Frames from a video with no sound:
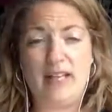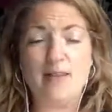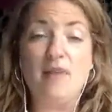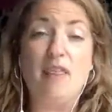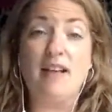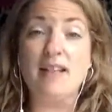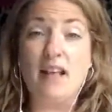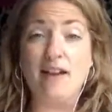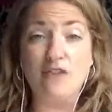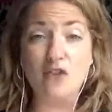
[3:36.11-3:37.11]
some of the things
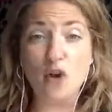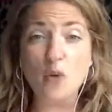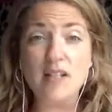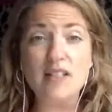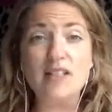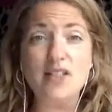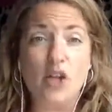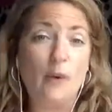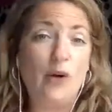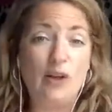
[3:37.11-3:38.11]
that I've noticed
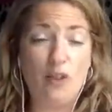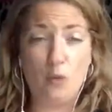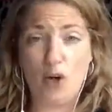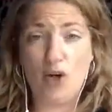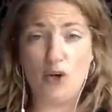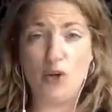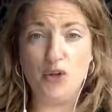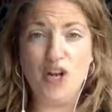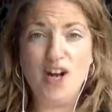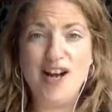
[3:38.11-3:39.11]
going on in the world
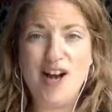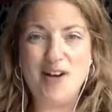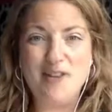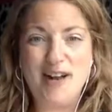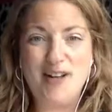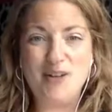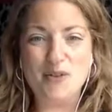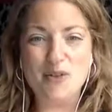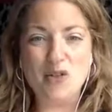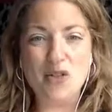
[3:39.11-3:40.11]

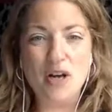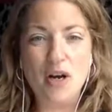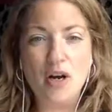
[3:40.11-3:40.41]
around